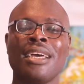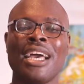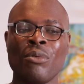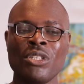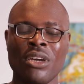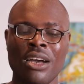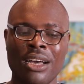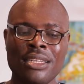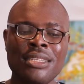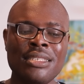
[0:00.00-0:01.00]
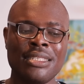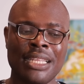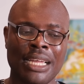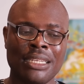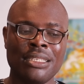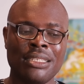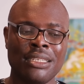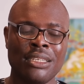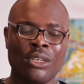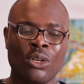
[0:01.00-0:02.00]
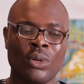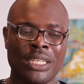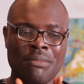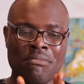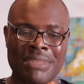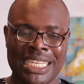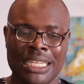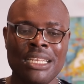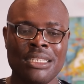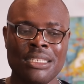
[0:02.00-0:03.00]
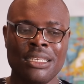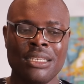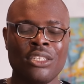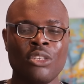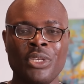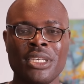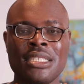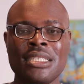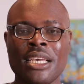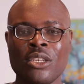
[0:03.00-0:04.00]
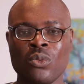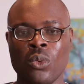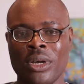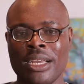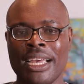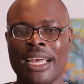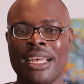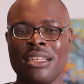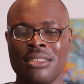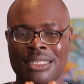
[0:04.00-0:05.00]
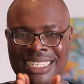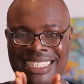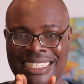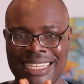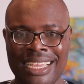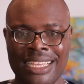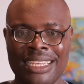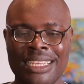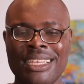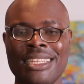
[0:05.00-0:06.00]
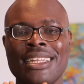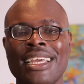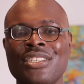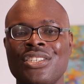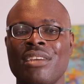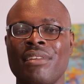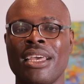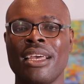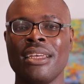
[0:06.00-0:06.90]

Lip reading: I want to understand what it means to be a sex worker today in Nigeria.